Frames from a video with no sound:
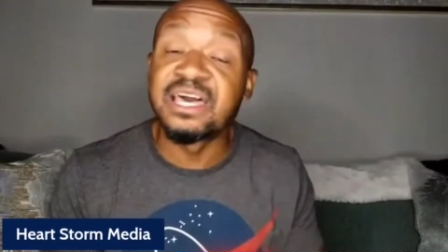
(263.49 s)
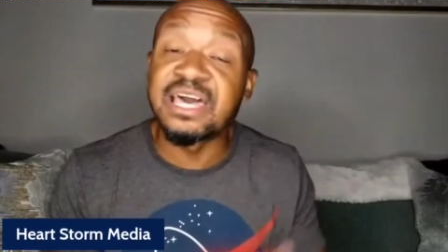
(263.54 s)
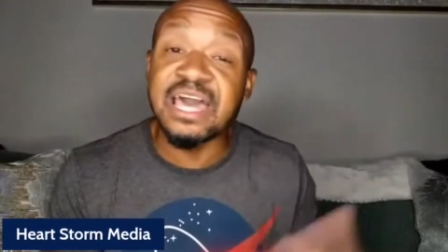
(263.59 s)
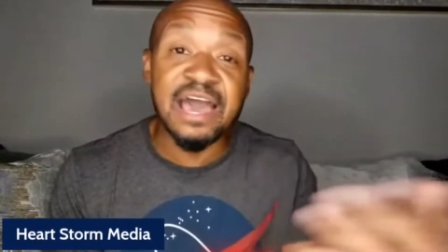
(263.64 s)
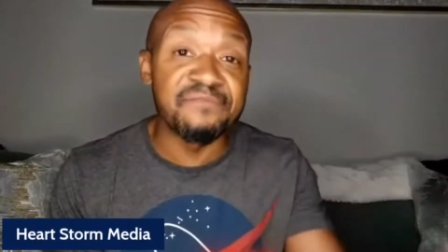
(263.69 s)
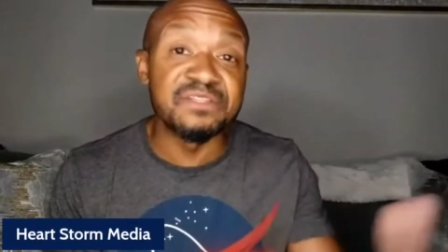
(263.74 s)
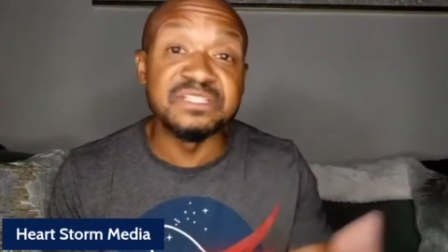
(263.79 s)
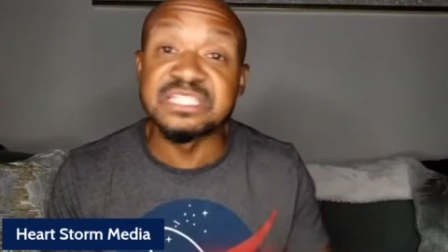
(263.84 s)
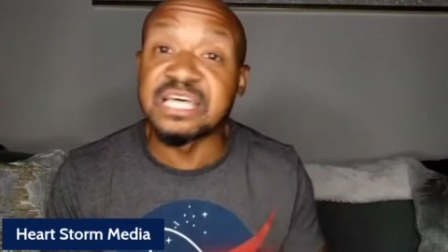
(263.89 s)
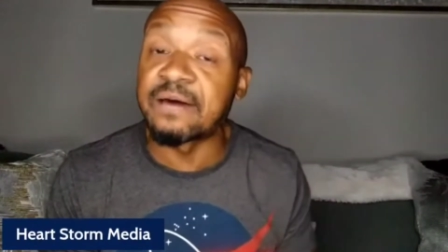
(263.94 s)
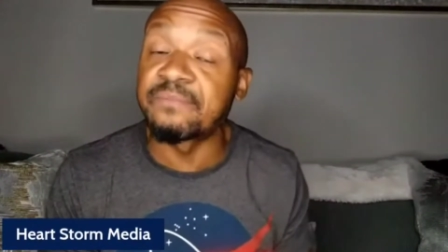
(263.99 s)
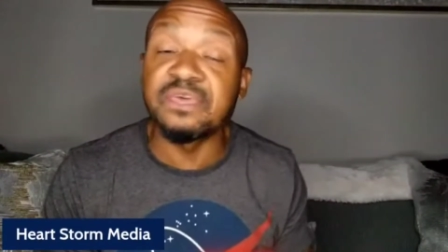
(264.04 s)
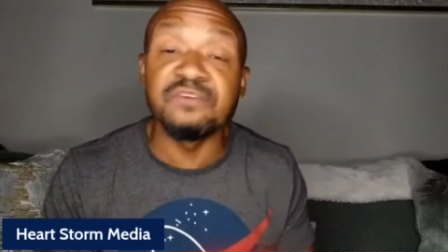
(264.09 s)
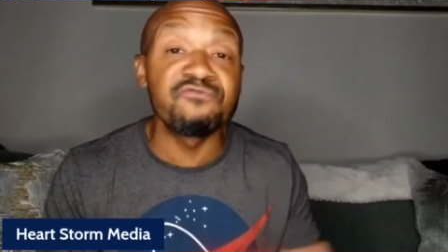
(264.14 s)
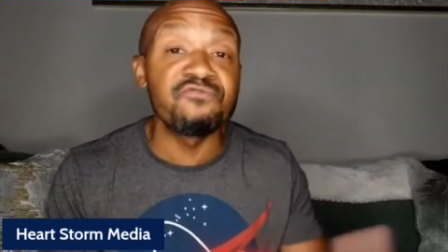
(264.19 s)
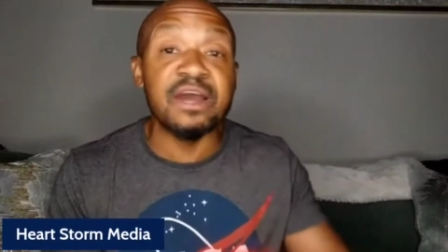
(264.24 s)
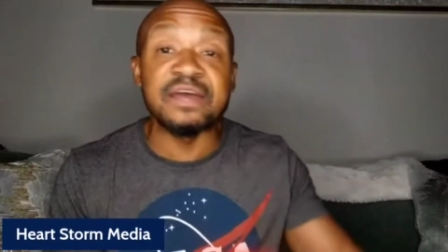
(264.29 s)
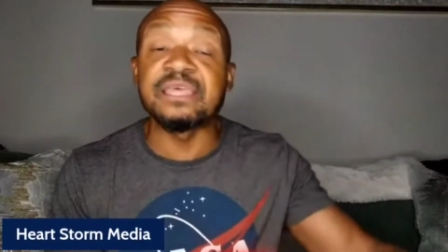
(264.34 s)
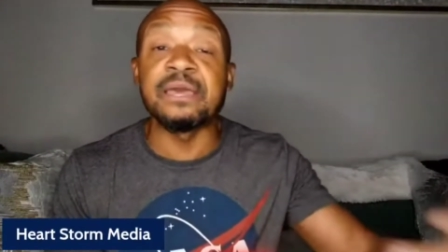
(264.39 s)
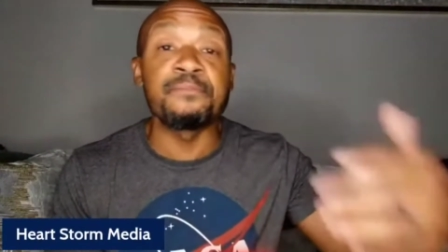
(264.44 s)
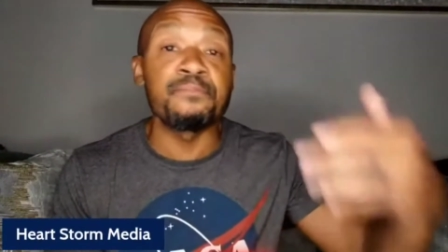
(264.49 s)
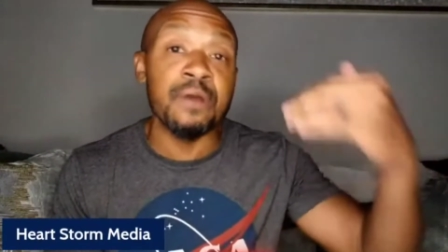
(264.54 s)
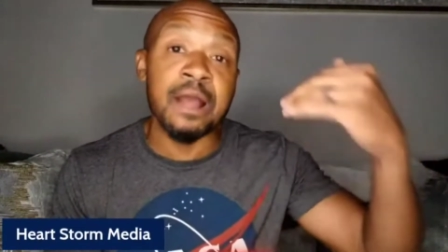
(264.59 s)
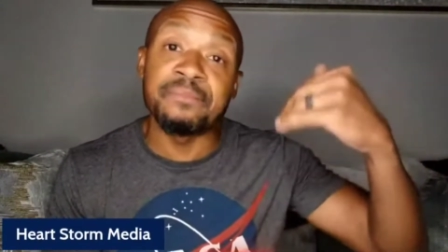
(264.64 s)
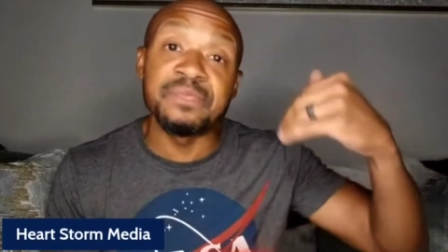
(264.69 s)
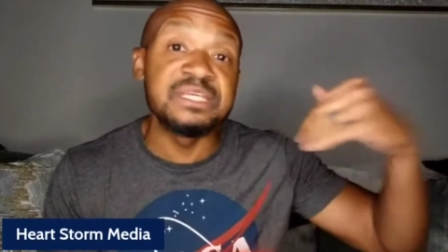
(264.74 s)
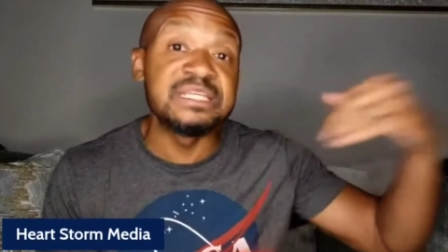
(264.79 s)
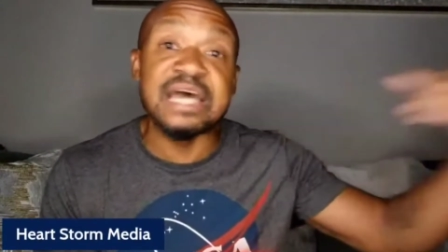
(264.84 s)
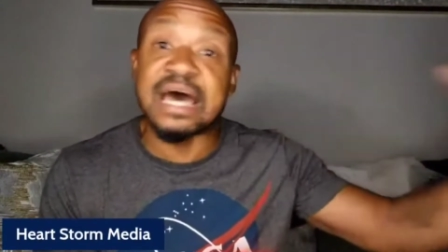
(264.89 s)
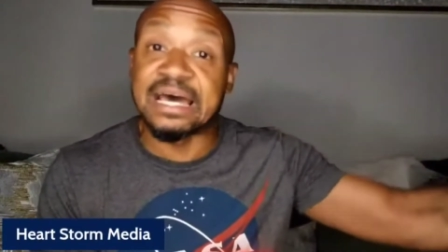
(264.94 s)
And half the time they are
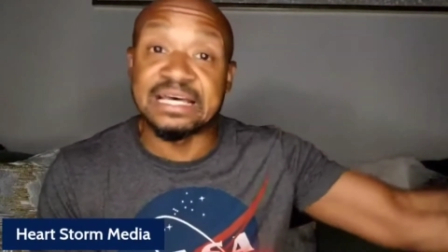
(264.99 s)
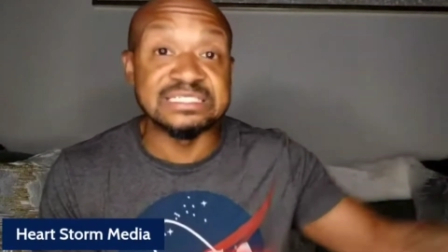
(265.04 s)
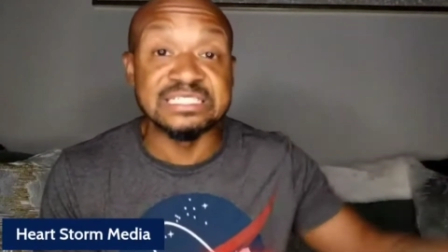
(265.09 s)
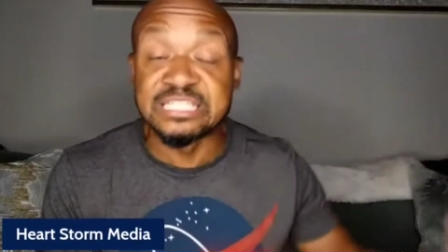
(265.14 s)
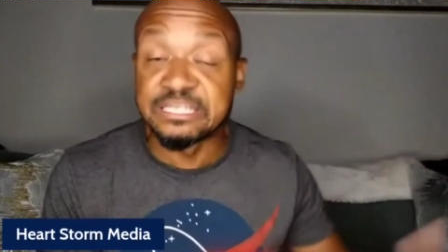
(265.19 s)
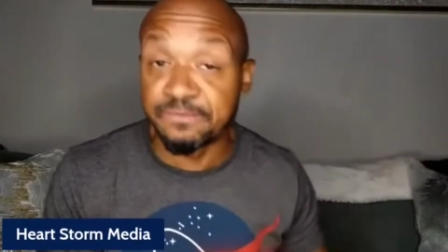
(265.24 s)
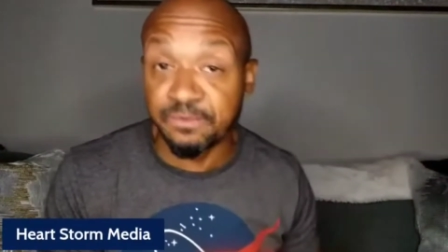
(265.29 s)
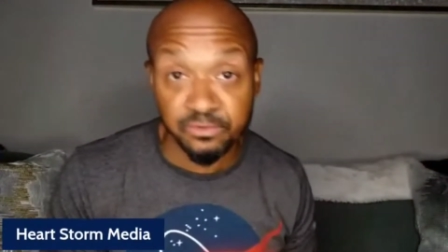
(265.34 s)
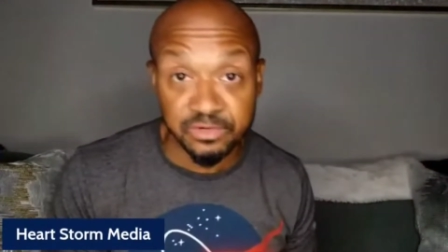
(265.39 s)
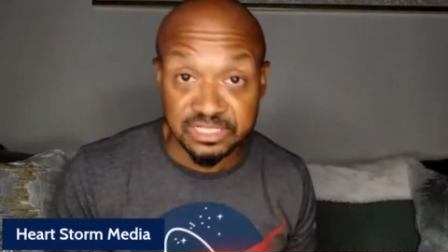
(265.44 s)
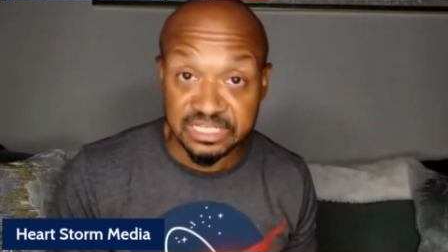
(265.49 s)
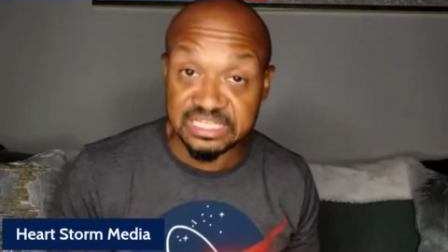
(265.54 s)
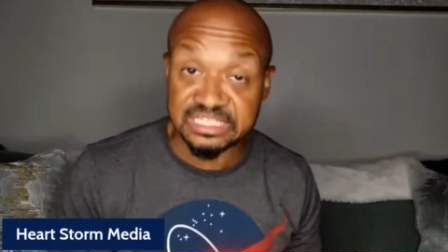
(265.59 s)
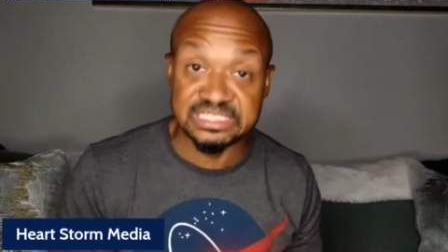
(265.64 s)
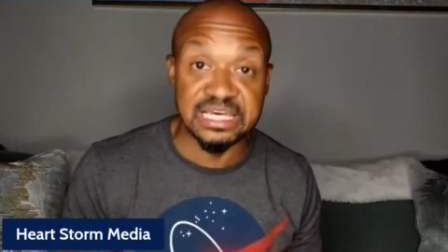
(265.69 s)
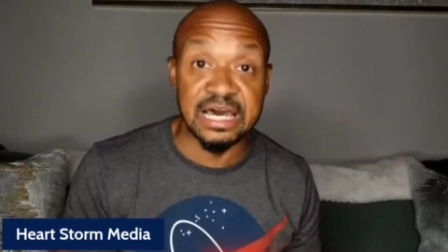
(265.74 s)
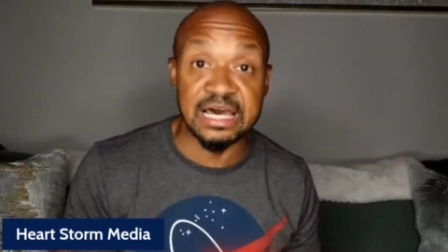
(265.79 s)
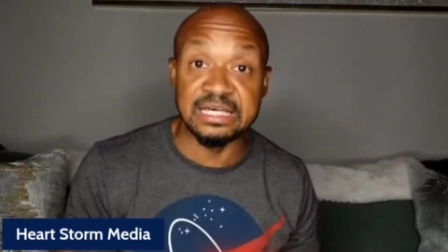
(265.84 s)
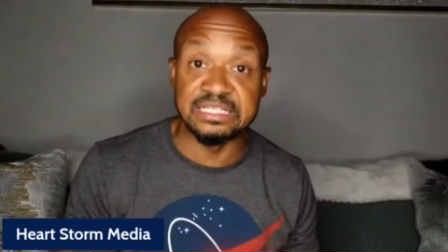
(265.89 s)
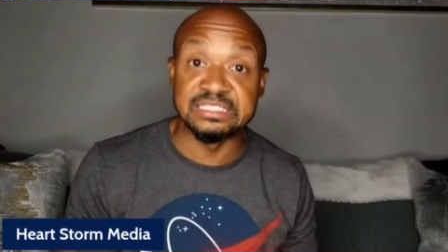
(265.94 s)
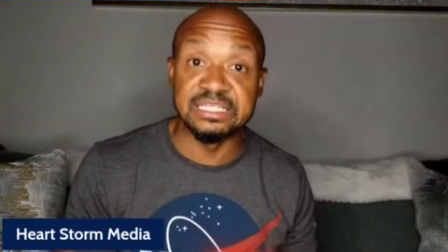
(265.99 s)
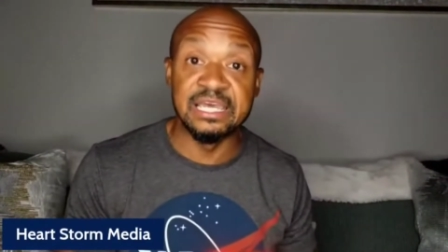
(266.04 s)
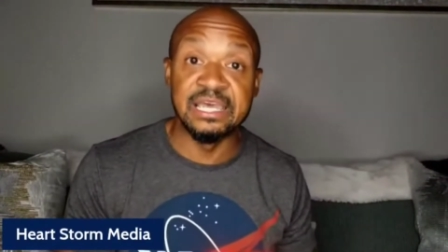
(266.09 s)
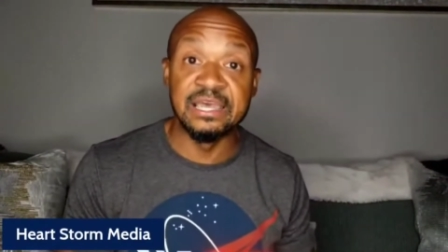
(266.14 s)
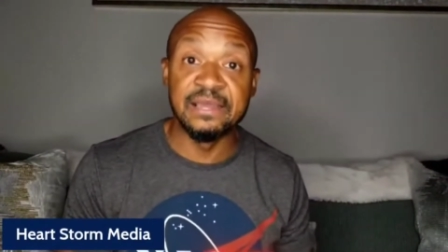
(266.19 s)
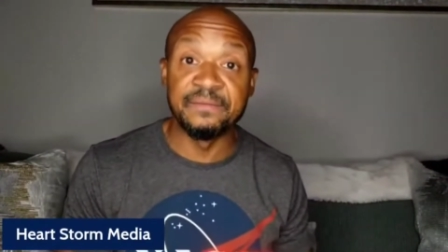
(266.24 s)
probably not sleeping with these guys.